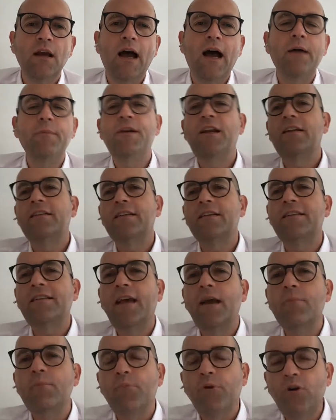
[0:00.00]
I mean, at the
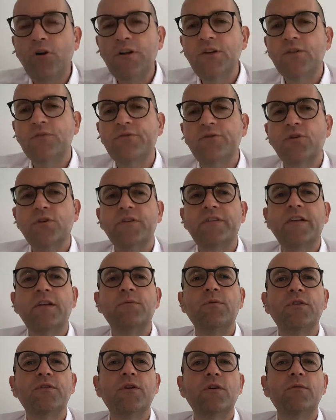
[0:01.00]
same point, of course,
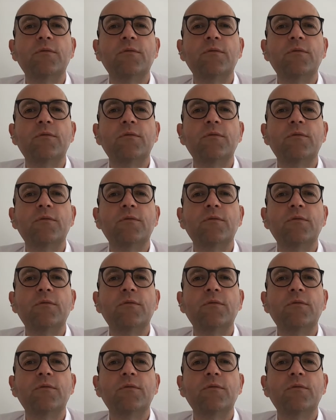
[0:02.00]
that was